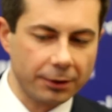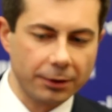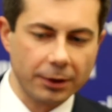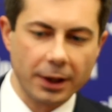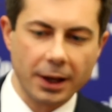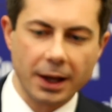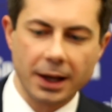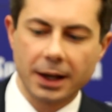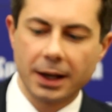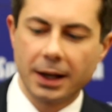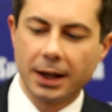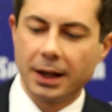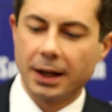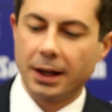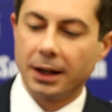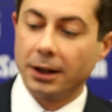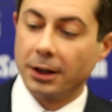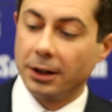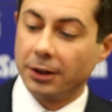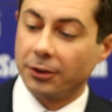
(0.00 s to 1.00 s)
for that.
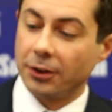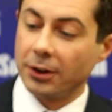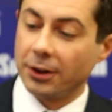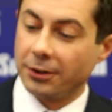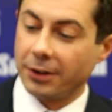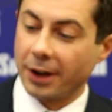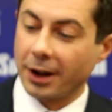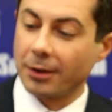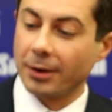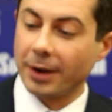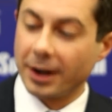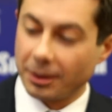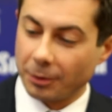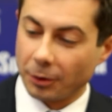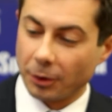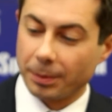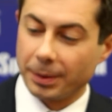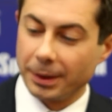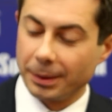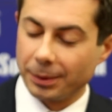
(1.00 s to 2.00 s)
In addition to generating
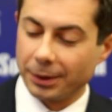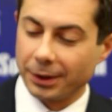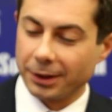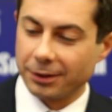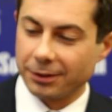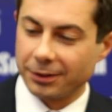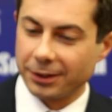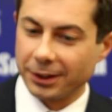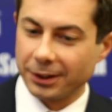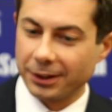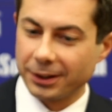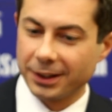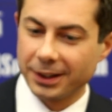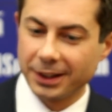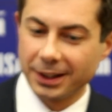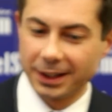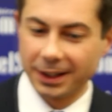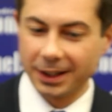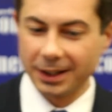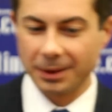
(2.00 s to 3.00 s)
more people in the field,
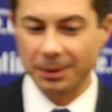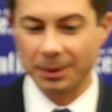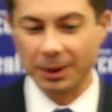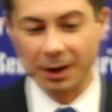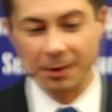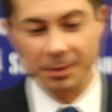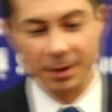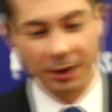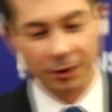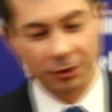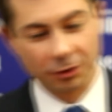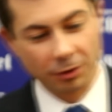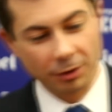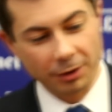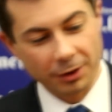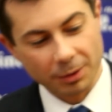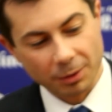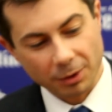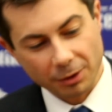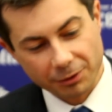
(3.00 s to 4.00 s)
we got to make
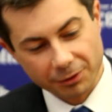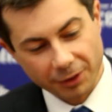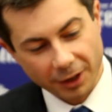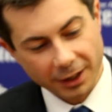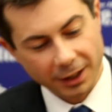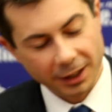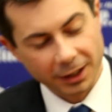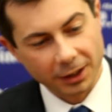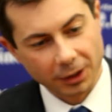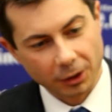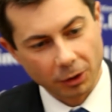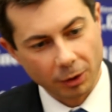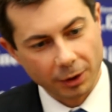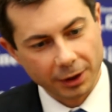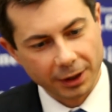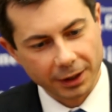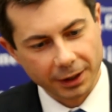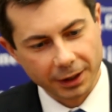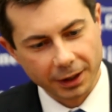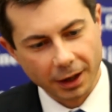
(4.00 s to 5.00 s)
sure that we're funding it
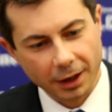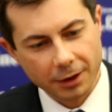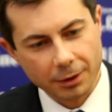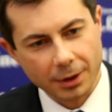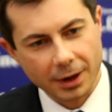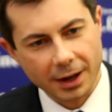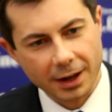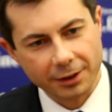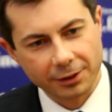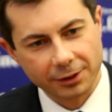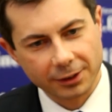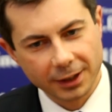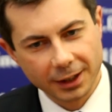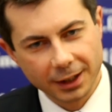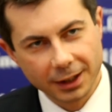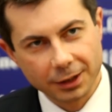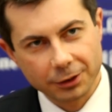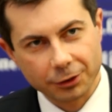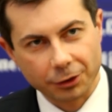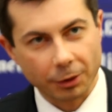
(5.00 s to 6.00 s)
accordingly. Otherwise,
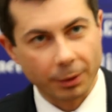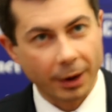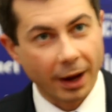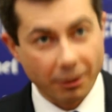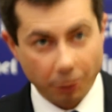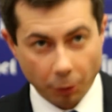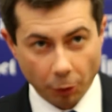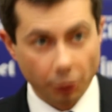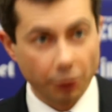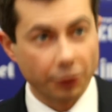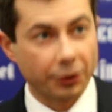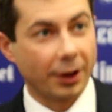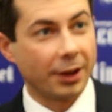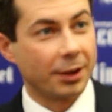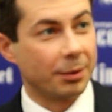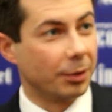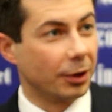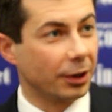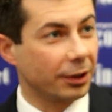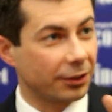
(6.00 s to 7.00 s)
sure, we have rules on
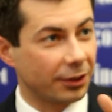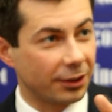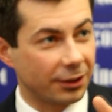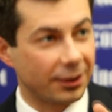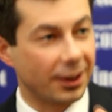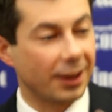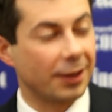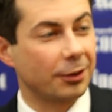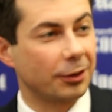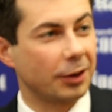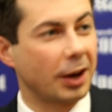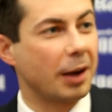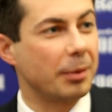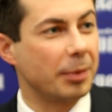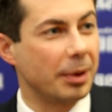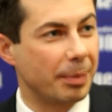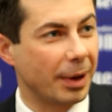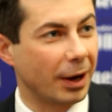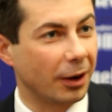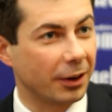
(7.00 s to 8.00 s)
the books that say there's got to
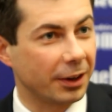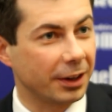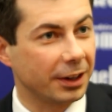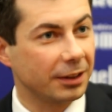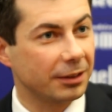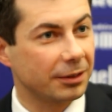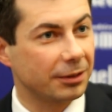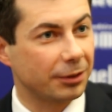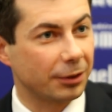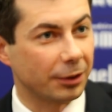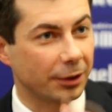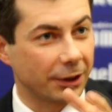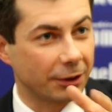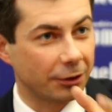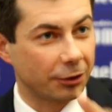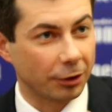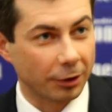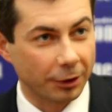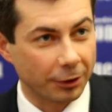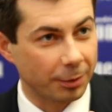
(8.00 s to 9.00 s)
be parity for an
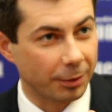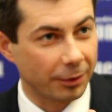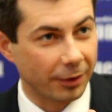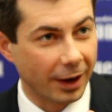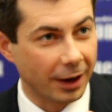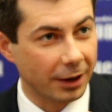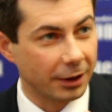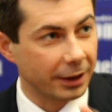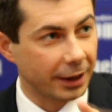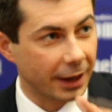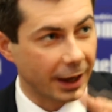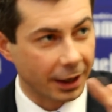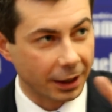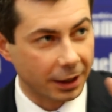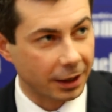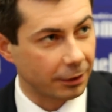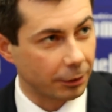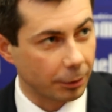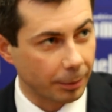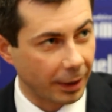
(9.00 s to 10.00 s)
insurance provider. You got to
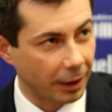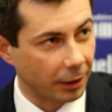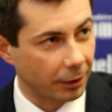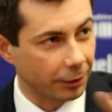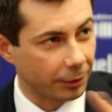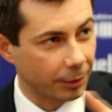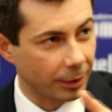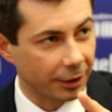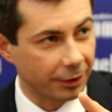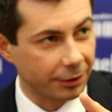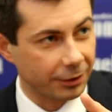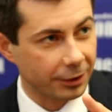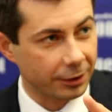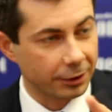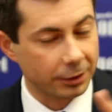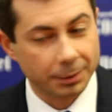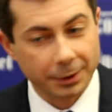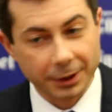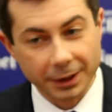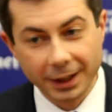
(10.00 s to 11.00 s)
cover mental as well as
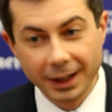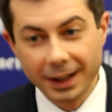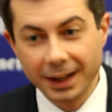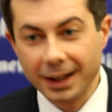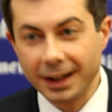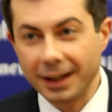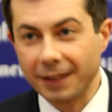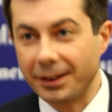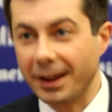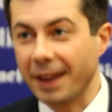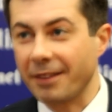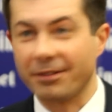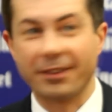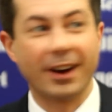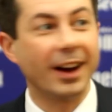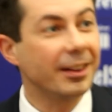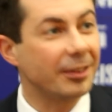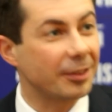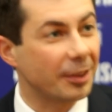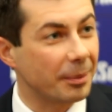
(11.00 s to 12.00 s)
physical. But if you can't
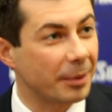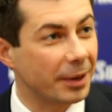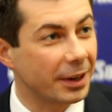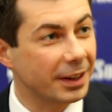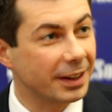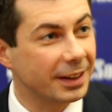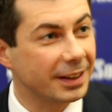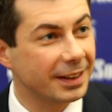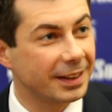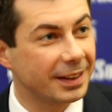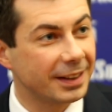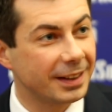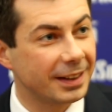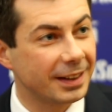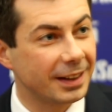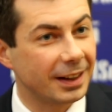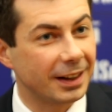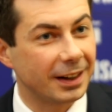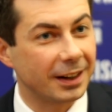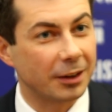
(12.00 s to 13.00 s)
find somebody,
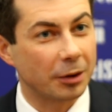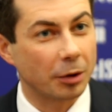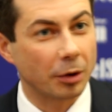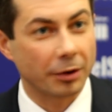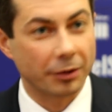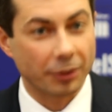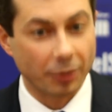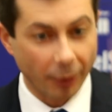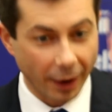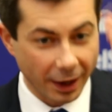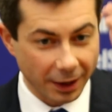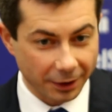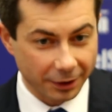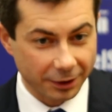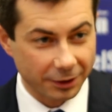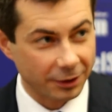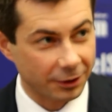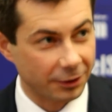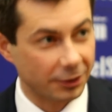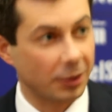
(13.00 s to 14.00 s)
or if the wait
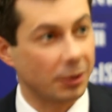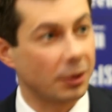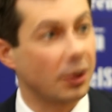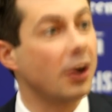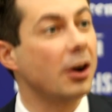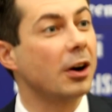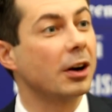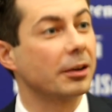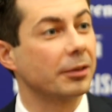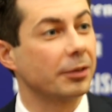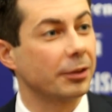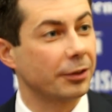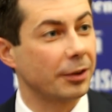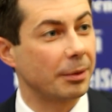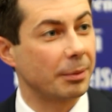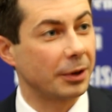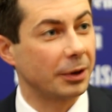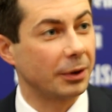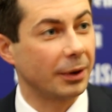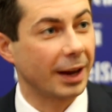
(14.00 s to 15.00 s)
list is so long for
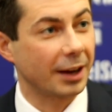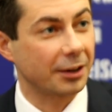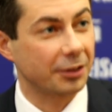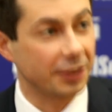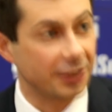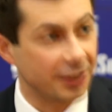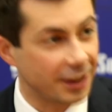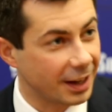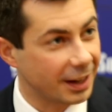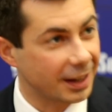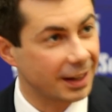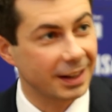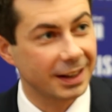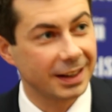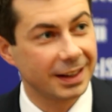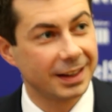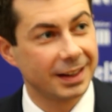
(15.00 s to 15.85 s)
somebody who will actually take